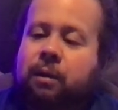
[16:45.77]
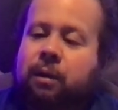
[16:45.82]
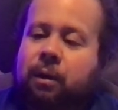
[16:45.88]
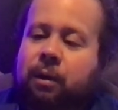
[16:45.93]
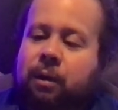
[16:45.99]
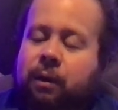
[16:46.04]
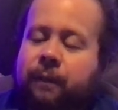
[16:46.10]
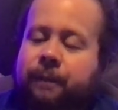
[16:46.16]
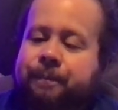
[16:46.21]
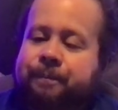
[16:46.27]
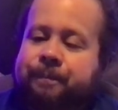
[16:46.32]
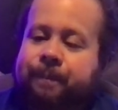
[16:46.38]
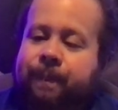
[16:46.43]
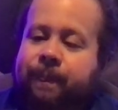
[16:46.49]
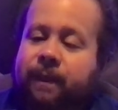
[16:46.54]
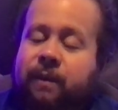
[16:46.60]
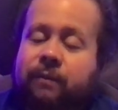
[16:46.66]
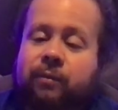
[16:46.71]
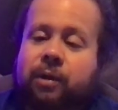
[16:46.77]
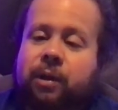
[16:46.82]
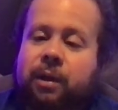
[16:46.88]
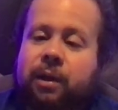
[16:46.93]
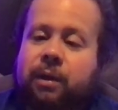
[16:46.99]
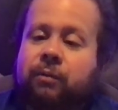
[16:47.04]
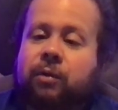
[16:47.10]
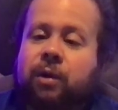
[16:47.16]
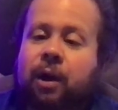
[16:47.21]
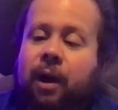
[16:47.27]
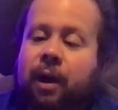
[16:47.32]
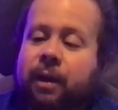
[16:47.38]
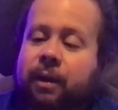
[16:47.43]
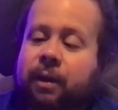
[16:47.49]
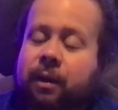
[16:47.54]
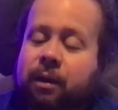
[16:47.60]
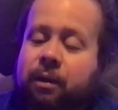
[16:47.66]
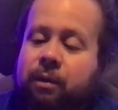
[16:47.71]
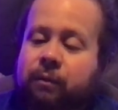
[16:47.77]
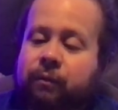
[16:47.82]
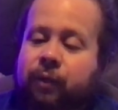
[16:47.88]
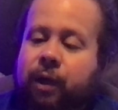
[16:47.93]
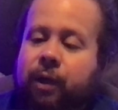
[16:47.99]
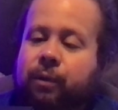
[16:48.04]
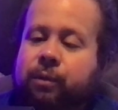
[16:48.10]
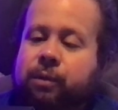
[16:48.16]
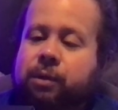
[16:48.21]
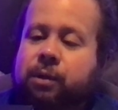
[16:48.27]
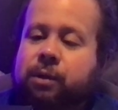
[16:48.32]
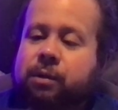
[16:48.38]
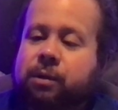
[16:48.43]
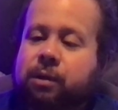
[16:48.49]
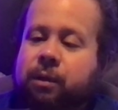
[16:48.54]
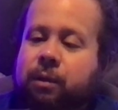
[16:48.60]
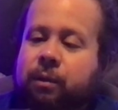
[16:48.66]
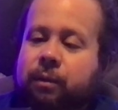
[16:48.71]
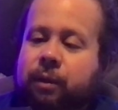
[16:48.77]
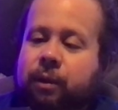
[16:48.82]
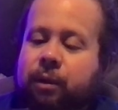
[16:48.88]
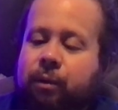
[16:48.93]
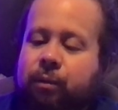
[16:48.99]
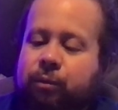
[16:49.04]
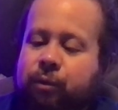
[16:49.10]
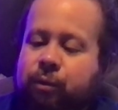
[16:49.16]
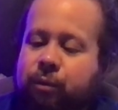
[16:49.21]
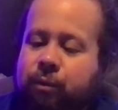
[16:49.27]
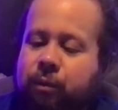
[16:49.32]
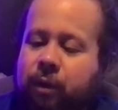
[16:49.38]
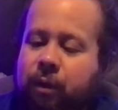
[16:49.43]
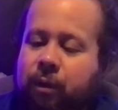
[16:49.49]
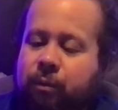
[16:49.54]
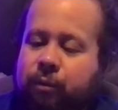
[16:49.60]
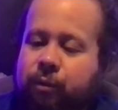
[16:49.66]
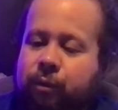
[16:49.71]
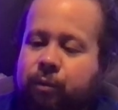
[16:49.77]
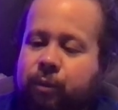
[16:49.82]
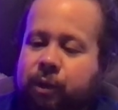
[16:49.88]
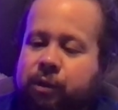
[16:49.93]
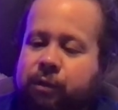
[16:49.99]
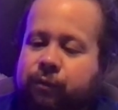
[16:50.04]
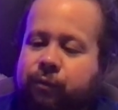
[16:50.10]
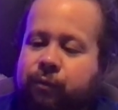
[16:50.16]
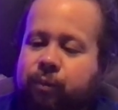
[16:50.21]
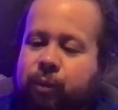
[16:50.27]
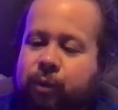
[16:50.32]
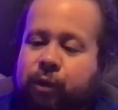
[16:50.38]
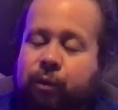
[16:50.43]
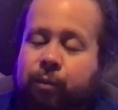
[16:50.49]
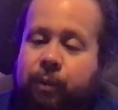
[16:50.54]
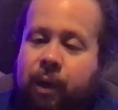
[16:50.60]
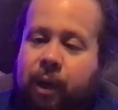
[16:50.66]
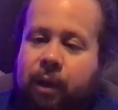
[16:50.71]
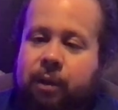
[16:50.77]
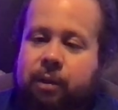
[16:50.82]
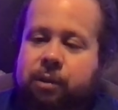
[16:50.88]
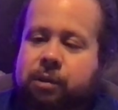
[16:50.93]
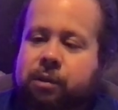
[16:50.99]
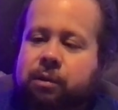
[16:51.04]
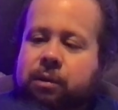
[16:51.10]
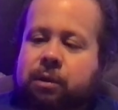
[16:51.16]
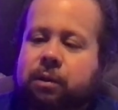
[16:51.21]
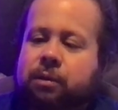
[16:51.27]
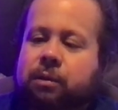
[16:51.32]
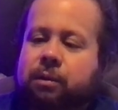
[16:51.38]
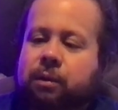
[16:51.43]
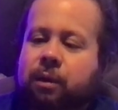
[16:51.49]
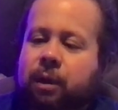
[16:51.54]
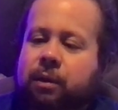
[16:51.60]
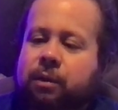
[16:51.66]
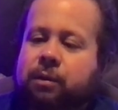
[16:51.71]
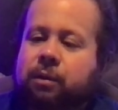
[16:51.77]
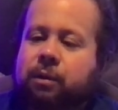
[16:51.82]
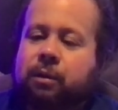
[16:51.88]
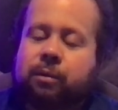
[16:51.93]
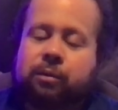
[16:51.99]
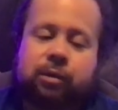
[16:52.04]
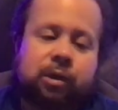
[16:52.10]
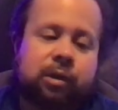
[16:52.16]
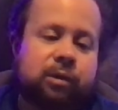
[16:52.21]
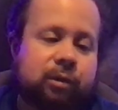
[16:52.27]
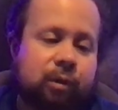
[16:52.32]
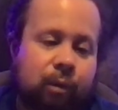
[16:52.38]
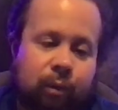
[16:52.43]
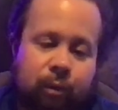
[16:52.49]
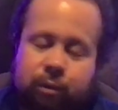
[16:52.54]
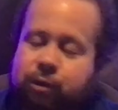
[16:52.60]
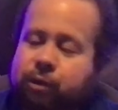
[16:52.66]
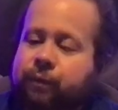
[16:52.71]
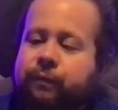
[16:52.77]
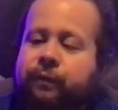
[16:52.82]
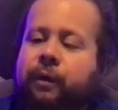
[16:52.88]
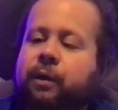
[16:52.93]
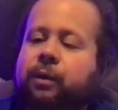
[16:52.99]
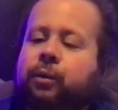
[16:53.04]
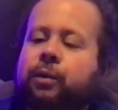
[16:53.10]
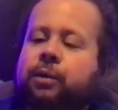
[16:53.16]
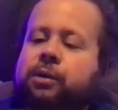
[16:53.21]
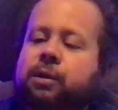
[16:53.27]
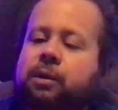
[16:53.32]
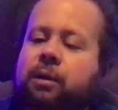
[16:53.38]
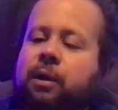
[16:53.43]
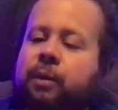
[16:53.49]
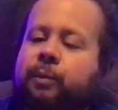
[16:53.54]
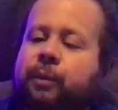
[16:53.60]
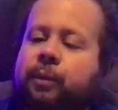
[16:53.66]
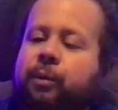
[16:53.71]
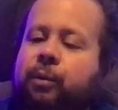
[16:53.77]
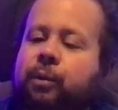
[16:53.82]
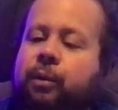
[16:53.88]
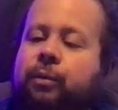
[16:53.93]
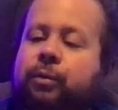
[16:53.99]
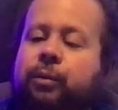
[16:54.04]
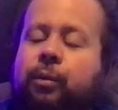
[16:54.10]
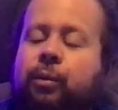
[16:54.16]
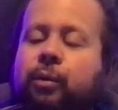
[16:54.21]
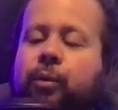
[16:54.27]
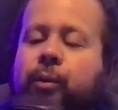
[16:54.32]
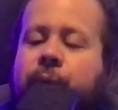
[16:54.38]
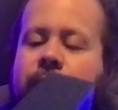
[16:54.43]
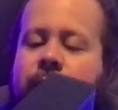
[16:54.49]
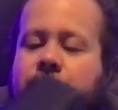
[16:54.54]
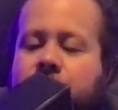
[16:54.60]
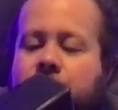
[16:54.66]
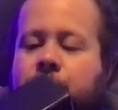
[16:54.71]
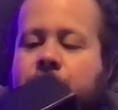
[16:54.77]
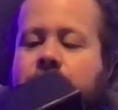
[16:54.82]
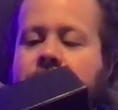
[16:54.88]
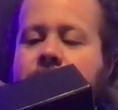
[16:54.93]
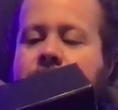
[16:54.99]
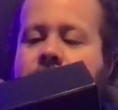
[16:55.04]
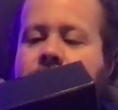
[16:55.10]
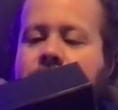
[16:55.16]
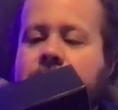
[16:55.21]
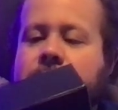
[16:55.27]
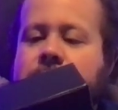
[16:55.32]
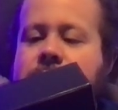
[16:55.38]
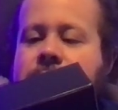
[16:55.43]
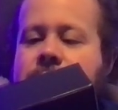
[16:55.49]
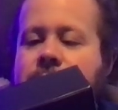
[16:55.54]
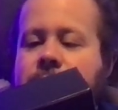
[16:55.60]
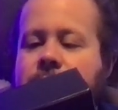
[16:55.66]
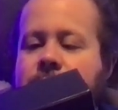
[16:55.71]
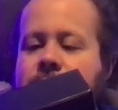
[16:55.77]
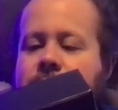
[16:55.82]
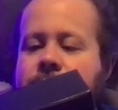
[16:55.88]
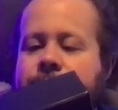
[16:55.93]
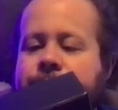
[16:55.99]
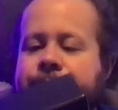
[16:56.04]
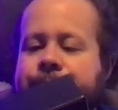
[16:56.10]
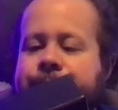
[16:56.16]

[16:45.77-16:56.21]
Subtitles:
of even high end fragrances, they don't do much with the box because it just holds the fragrance, and a lot of people are gonna throw it away anyway. So